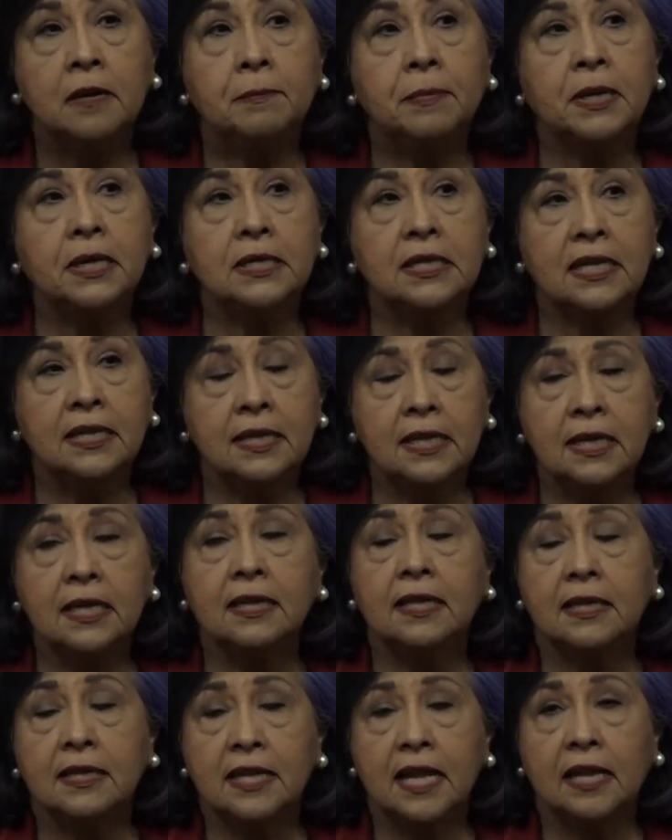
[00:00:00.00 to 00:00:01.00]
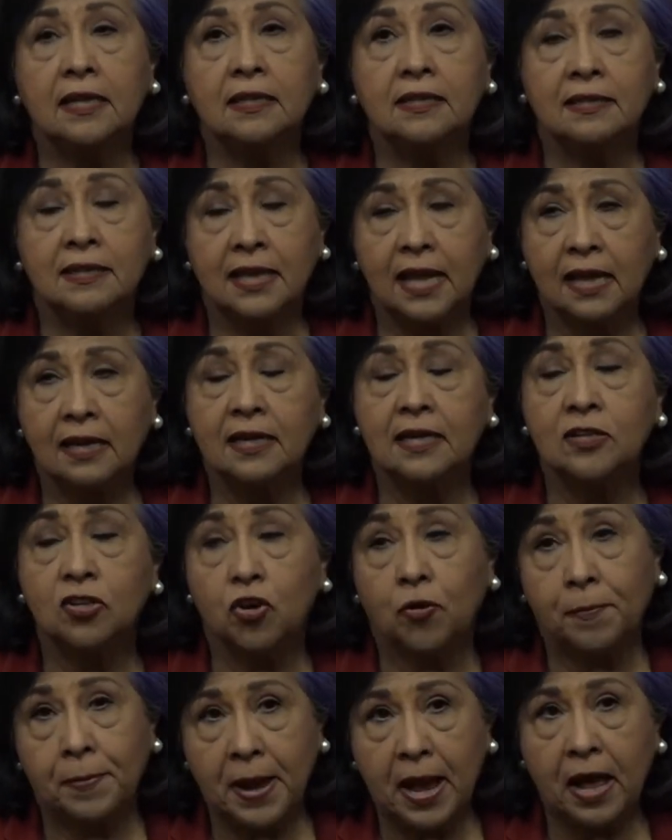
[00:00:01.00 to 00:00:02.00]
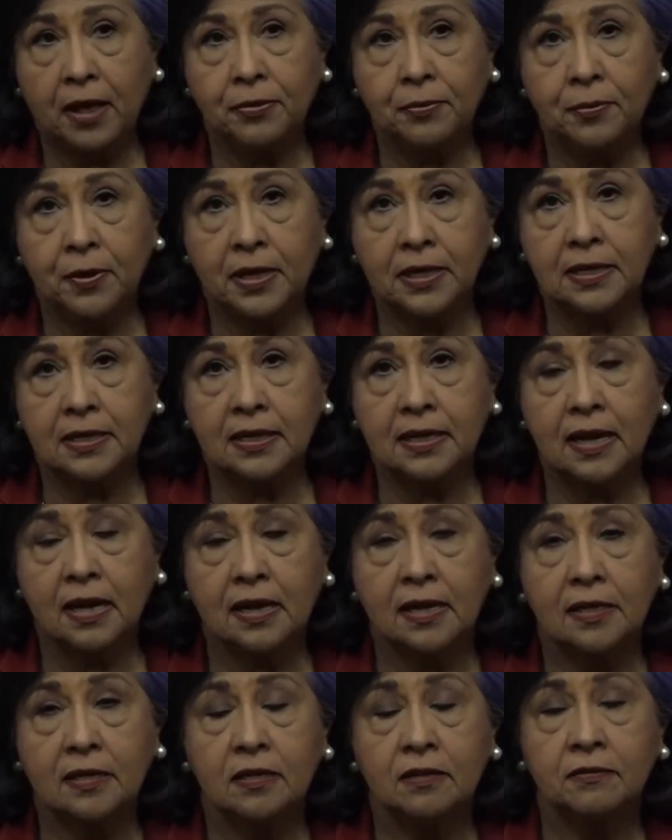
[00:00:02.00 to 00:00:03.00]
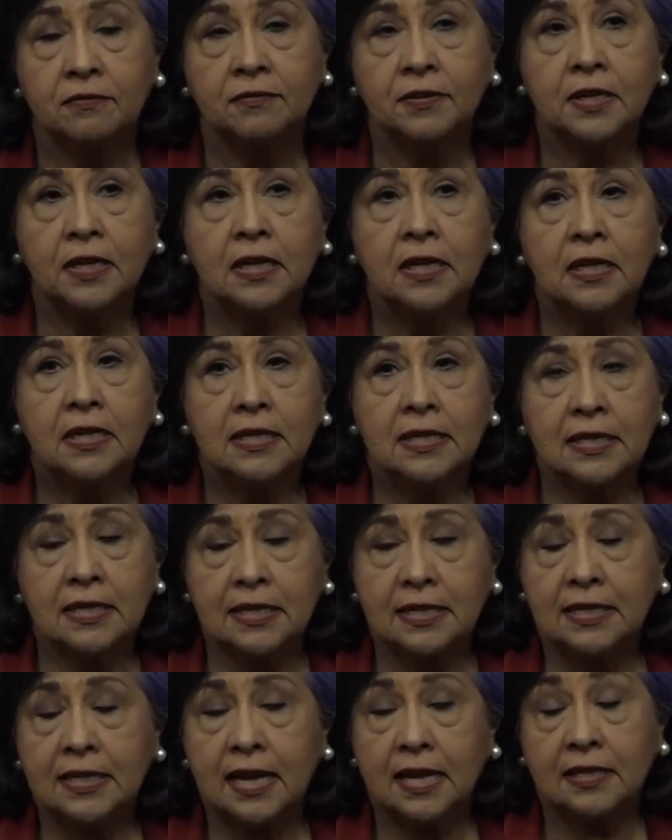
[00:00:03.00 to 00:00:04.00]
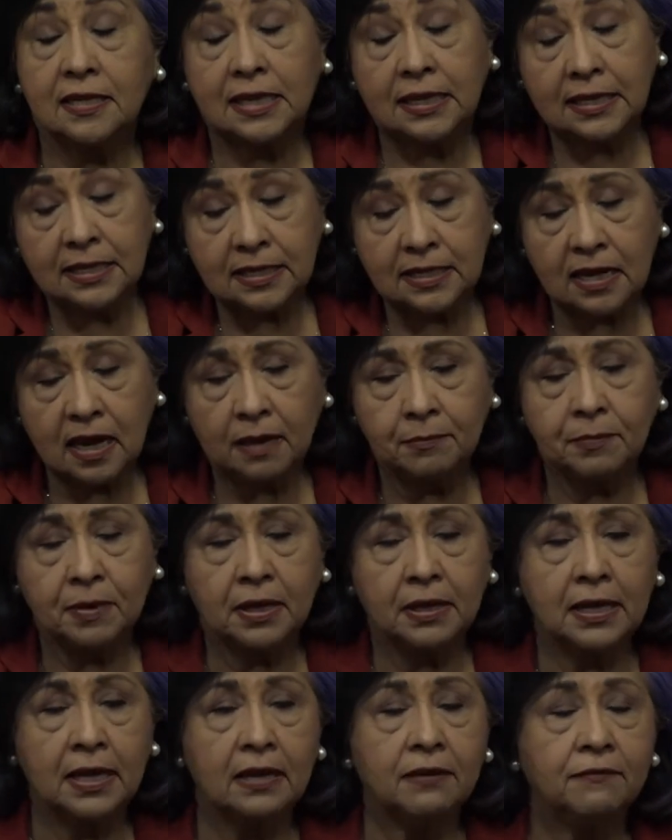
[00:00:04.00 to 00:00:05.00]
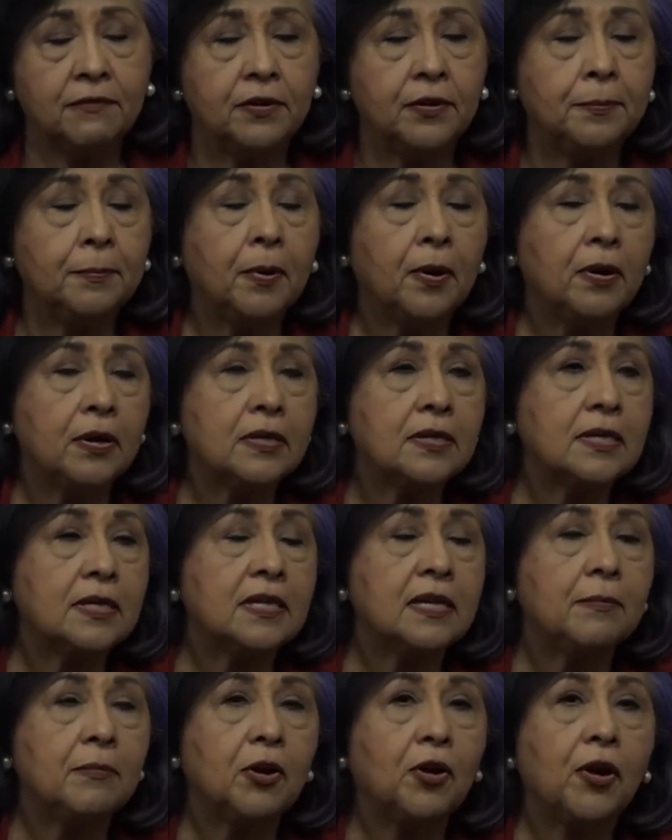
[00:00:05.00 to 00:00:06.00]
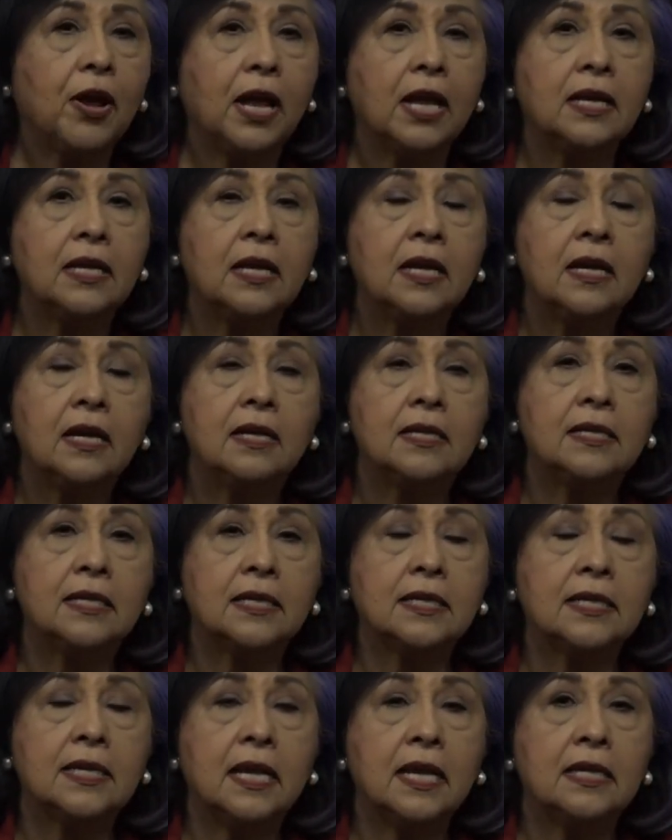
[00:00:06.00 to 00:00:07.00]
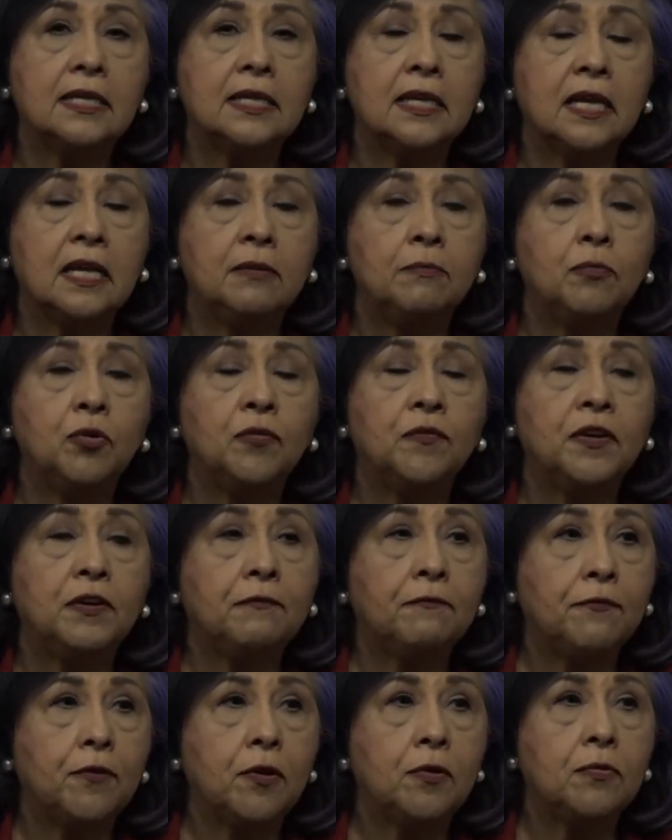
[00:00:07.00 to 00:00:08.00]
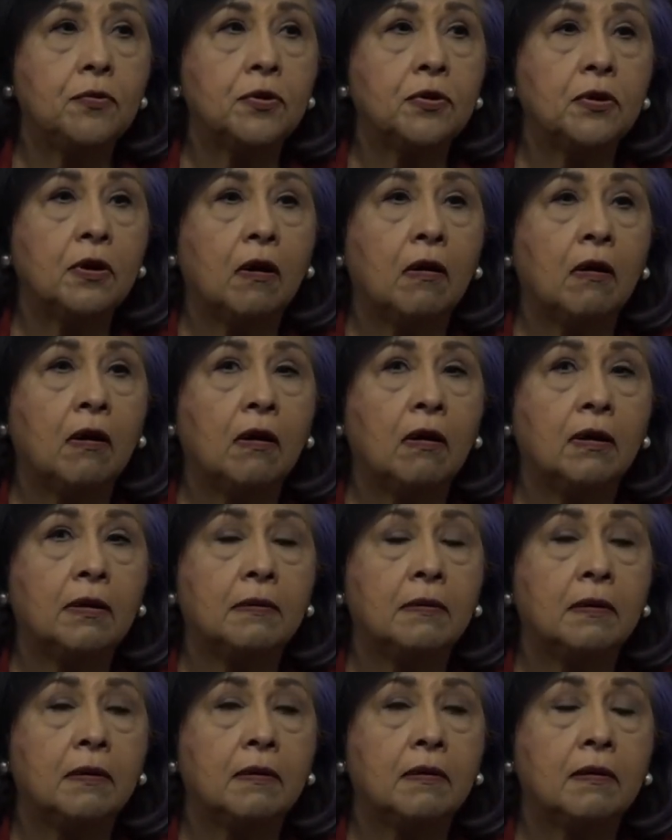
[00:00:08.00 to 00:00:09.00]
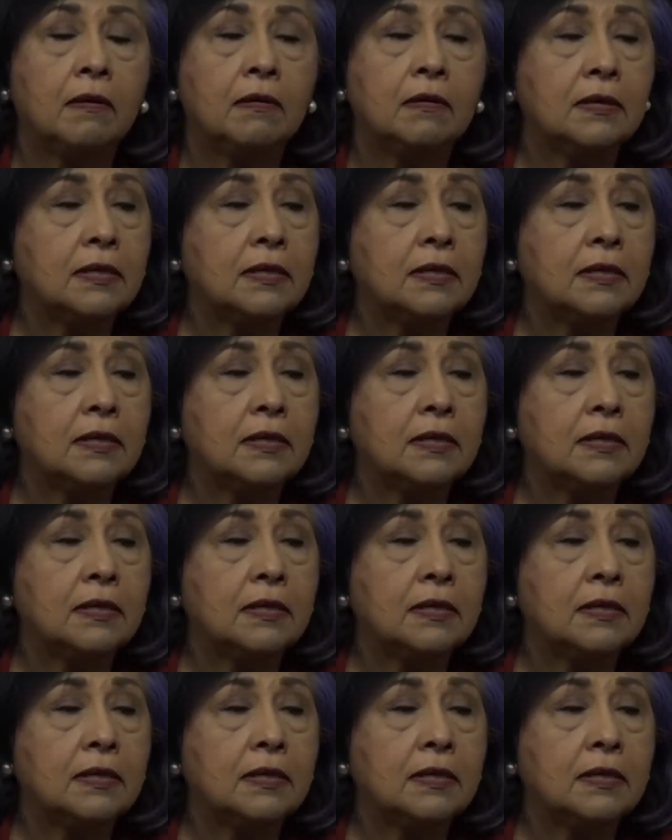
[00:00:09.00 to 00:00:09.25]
because I think that that, that is our pathway to the kind of success, at least I'm, again, a very partisan Democrat, success in moving forward on, on